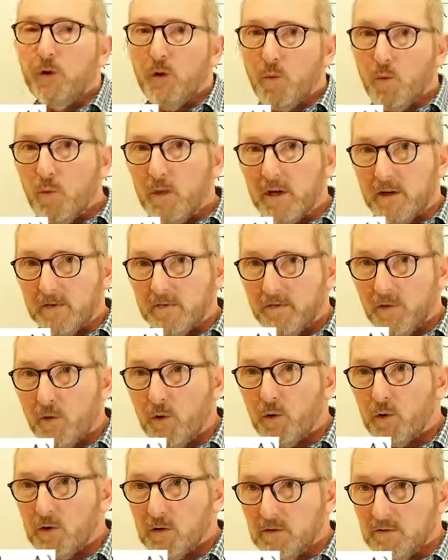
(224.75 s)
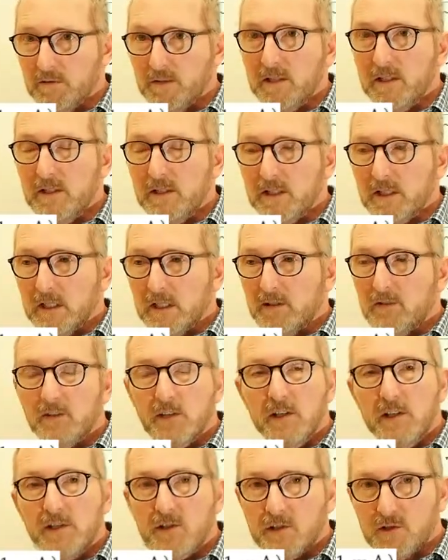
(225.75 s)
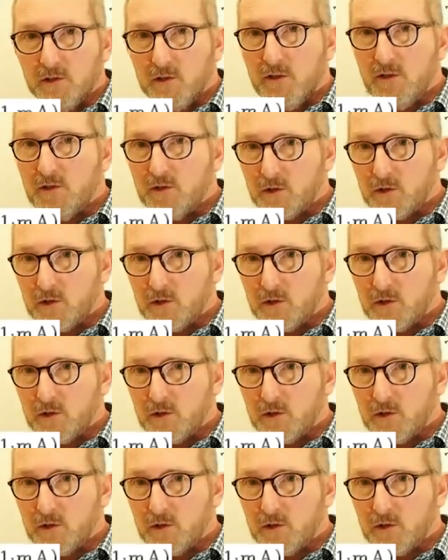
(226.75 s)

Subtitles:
or week 4 of the DC